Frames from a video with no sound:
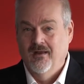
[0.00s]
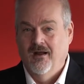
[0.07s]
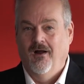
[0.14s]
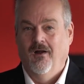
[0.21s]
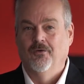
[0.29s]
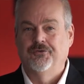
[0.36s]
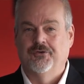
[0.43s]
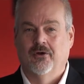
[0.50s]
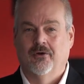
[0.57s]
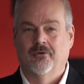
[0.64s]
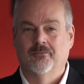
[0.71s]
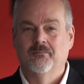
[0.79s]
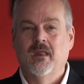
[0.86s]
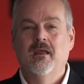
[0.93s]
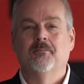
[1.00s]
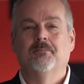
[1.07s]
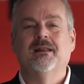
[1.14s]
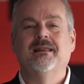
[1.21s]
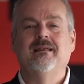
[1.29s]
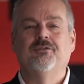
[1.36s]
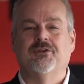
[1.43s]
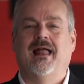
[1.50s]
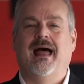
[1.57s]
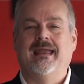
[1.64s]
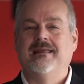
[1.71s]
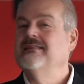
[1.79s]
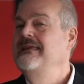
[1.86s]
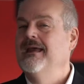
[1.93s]
Also, please
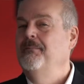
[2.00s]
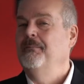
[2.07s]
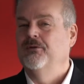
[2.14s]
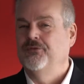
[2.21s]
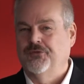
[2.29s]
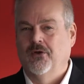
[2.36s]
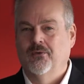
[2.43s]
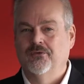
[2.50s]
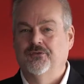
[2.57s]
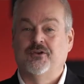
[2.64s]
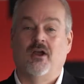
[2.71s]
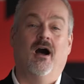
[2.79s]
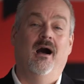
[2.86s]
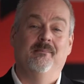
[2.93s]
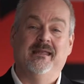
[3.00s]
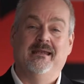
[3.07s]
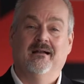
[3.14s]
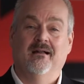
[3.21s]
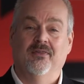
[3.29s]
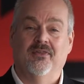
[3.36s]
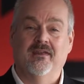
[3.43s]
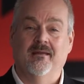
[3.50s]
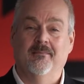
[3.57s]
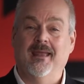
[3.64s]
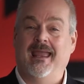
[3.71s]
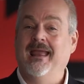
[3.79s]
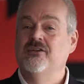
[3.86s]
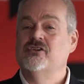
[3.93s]
like the episodes, comment on
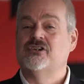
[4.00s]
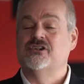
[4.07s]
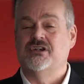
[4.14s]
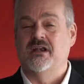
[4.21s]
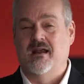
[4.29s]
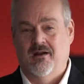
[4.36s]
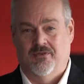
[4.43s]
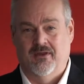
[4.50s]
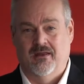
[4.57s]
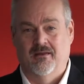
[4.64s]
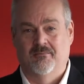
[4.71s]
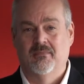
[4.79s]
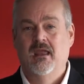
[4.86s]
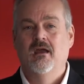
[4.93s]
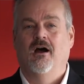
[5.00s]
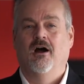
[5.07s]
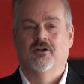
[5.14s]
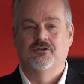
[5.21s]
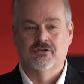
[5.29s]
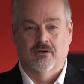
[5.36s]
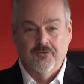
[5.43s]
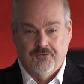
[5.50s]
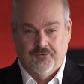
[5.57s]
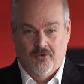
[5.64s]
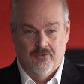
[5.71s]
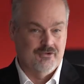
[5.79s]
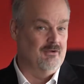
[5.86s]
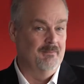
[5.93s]
them, and share them on your
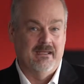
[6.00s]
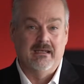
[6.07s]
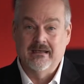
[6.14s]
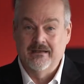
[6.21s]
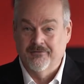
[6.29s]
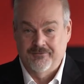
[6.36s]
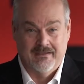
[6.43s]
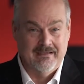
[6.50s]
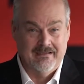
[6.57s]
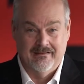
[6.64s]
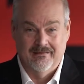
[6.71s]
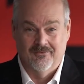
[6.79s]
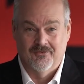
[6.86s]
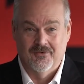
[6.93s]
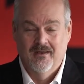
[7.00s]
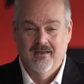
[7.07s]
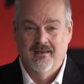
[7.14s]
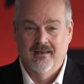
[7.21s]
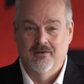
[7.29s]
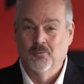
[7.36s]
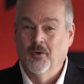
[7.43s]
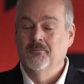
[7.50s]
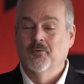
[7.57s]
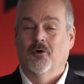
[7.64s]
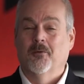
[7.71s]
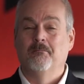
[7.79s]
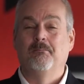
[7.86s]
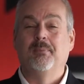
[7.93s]
social media feeds. And one
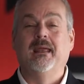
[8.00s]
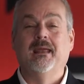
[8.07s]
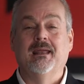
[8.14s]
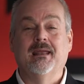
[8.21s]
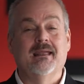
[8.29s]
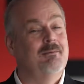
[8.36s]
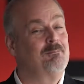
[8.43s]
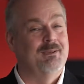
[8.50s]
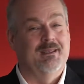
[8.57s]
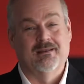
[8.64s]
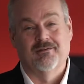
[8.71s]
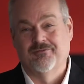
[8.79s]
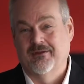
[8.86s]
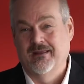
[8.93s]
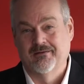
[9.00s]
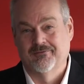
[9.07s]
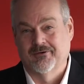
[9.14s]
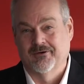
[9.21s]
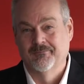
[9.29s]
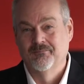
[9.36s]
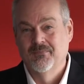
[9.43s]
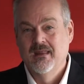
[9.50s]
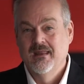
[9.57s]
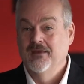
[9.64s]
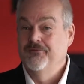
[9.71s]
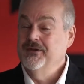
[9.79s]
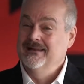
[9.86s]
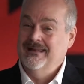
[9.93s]
more big favor.
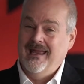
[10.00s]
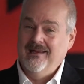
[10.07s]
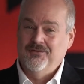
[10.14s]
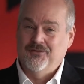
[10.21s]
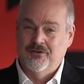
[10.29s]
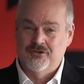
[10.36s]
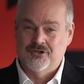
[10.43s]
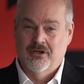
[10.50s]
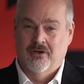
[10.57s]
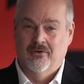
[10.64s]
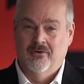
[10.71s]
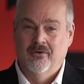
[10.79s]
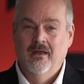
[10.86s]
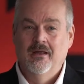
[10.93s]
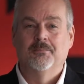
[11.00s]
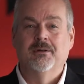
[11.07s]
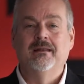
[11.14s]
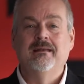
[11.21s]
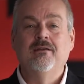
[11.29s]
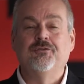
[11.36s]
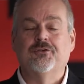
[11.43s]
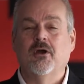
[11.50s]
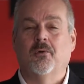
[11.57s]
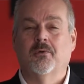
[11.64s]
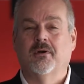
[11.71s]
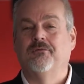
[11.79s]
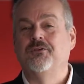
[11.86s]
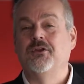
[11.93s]
If you like the show, please go
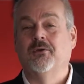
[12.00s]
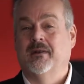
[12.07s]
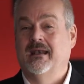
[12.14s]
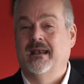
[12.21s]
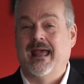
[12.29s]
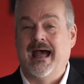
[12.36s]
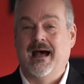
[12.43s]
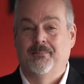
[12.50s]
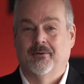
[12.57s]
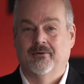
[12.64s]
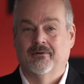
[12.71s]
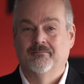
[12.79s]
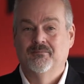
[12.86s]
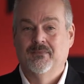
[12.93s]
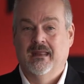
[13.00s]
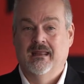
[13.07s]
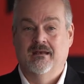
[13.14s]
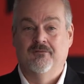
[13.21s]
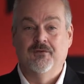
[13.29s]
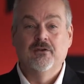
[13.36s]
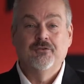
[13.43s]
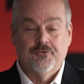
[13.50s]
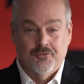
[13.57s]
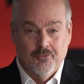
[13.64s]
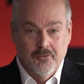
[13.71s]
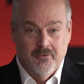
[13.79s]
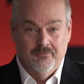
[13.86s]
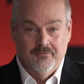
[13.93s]
review it at Apple. And if it's
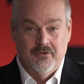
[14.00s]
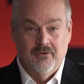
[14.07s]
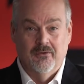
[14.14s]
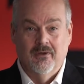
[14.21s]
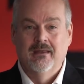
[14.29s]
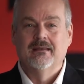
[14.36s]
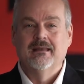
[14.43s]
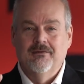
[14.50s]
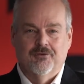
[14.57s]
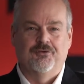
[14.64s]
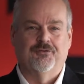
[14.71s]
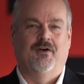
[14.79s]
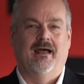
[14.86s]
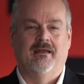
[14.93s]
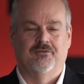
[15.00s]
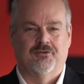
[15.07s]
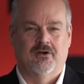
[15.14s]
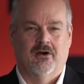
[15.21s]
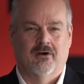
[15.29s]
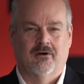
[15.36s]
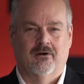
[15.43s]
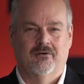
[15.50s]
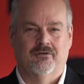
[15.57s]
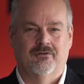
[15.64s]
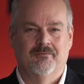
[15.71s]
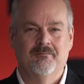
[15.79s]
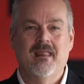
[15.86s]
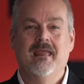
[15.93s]
true of you, give us 5
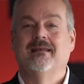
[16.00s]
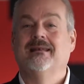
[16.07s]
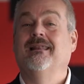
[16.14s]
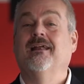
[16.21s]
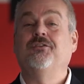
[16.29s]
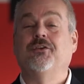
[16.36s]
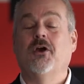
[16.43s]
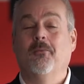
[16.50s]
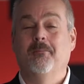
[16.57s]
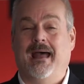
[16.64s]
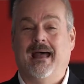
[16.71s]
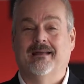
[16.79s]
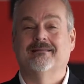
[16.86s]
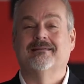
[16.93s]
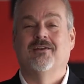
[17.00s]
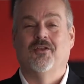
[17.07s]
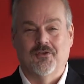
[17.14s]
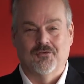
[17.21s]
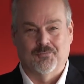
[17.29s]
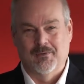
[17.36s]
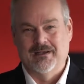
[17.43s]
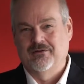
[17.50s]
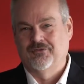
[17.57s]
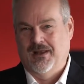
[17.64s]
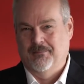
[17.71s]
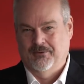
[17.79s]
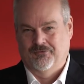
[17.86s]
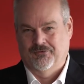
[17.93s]
stars. Now let's go back to this week's
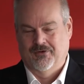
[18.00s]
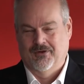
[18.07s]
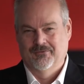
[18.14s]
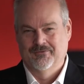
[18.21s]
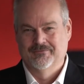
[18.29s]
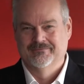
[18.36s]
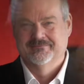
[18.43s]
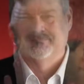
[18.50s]
episode.